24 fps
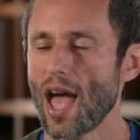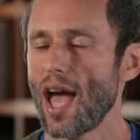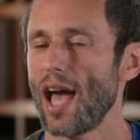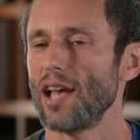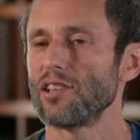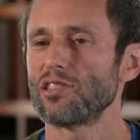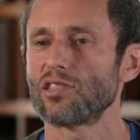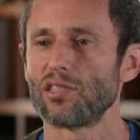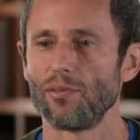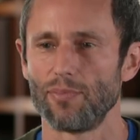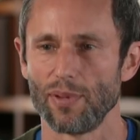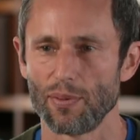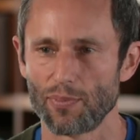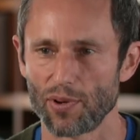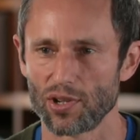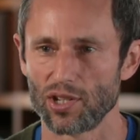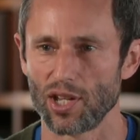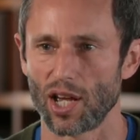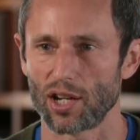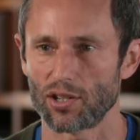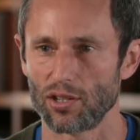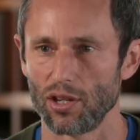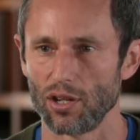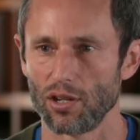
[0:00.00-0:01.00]
has to be
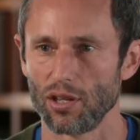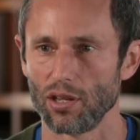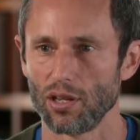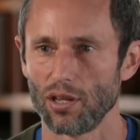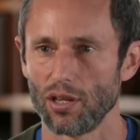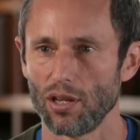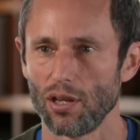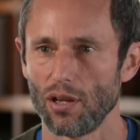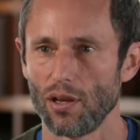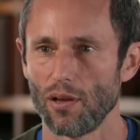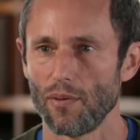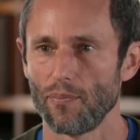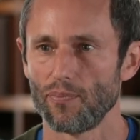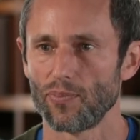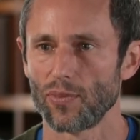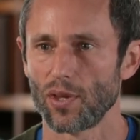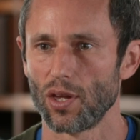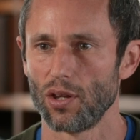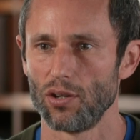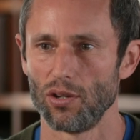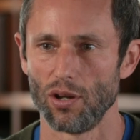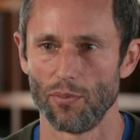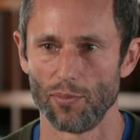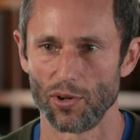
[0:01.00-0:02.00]
protected.
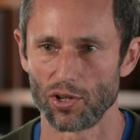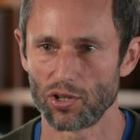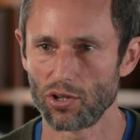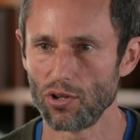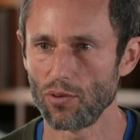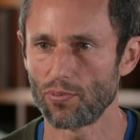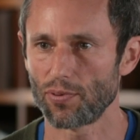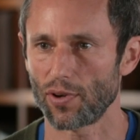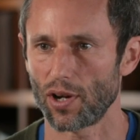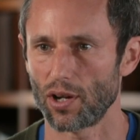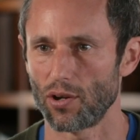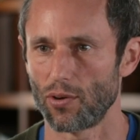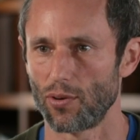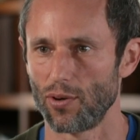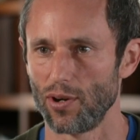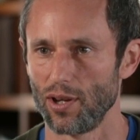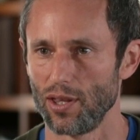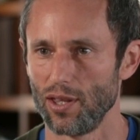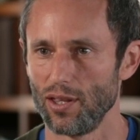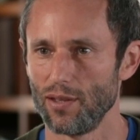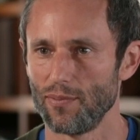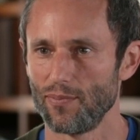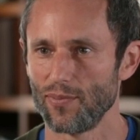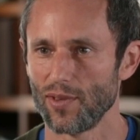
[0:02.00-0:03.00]
Number two
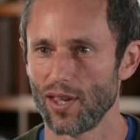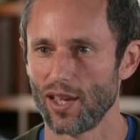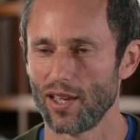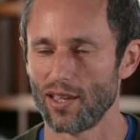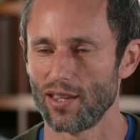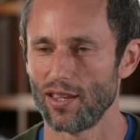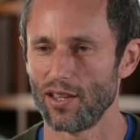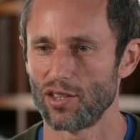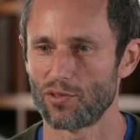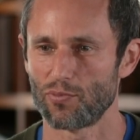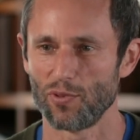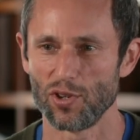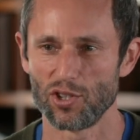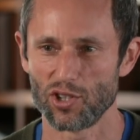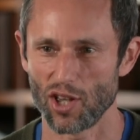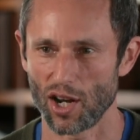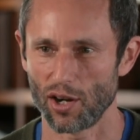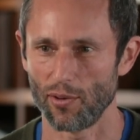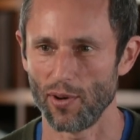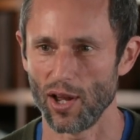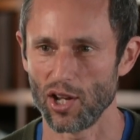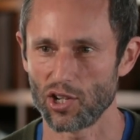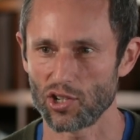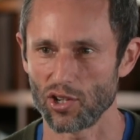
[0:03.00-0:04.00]
priority is
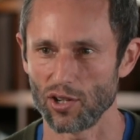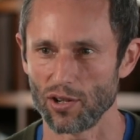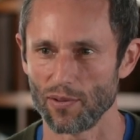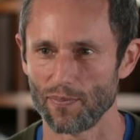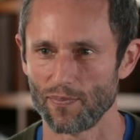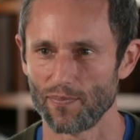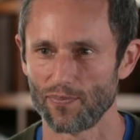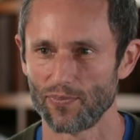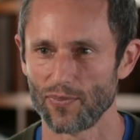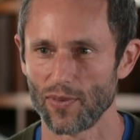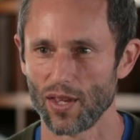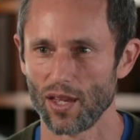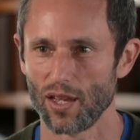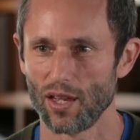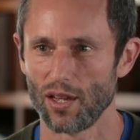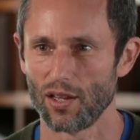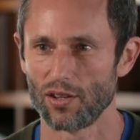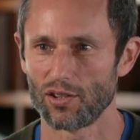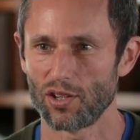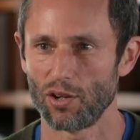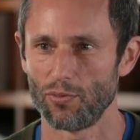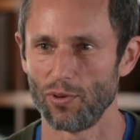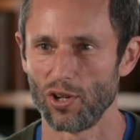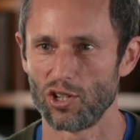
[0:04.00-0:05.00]
regeneration,
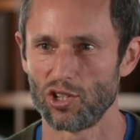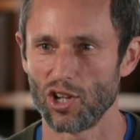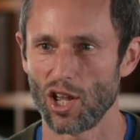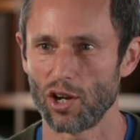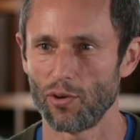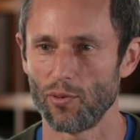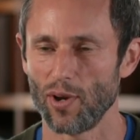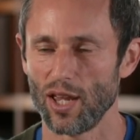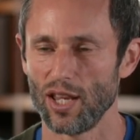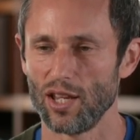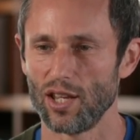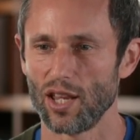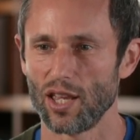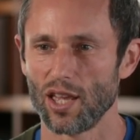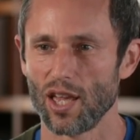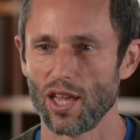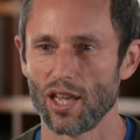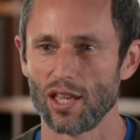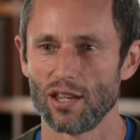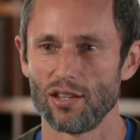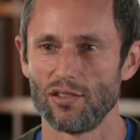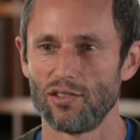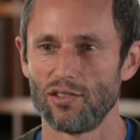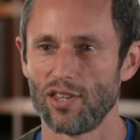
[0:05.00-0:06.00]
to regenerate
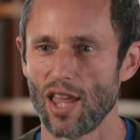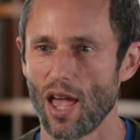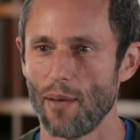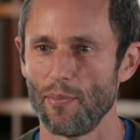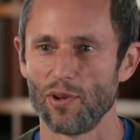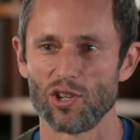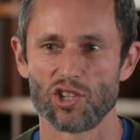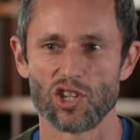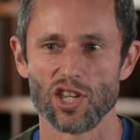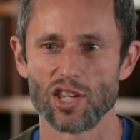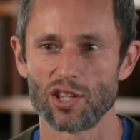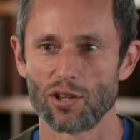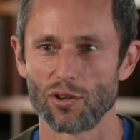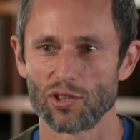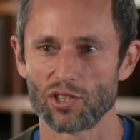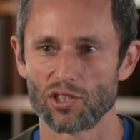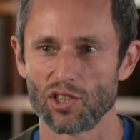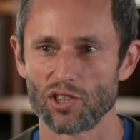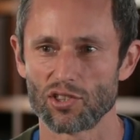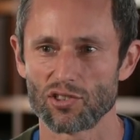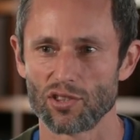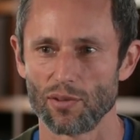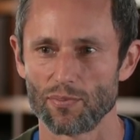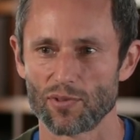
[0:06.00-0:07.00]
damaged
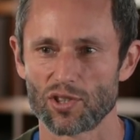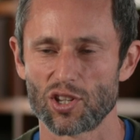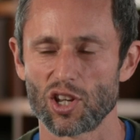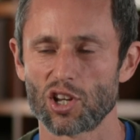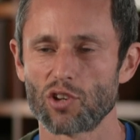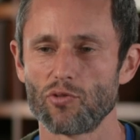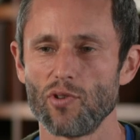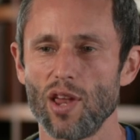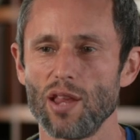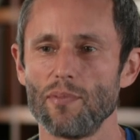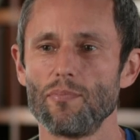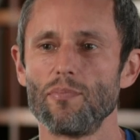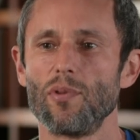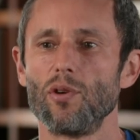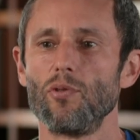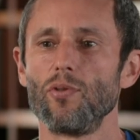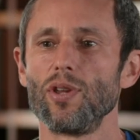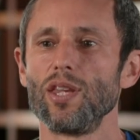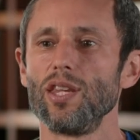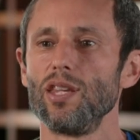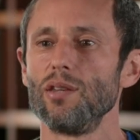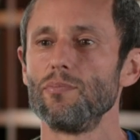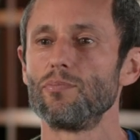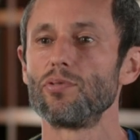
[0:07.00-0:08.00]
ecosystems, to create
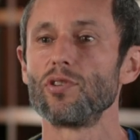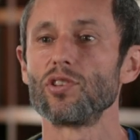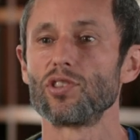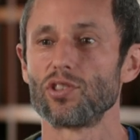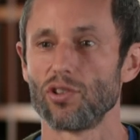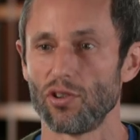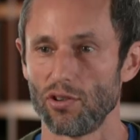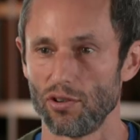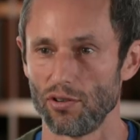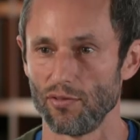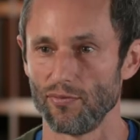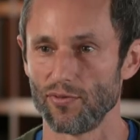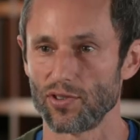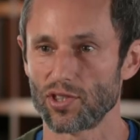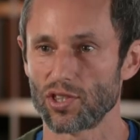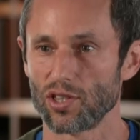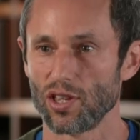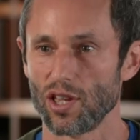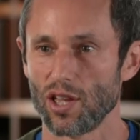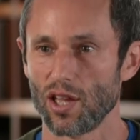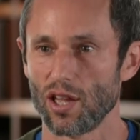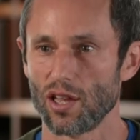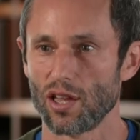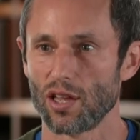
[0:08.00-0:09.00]
marine
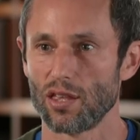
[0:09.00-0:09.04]
preserves